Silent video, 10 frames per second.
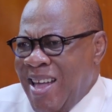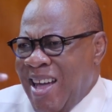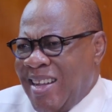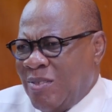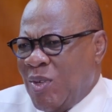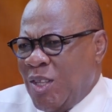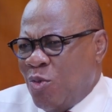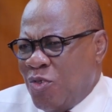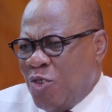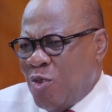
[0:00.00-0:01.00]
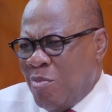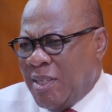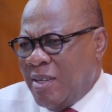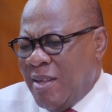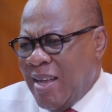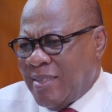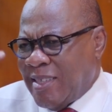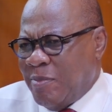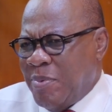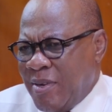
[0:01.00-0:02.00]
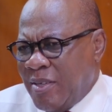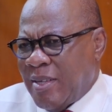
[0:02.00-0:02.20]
And we need to see somebody as experienced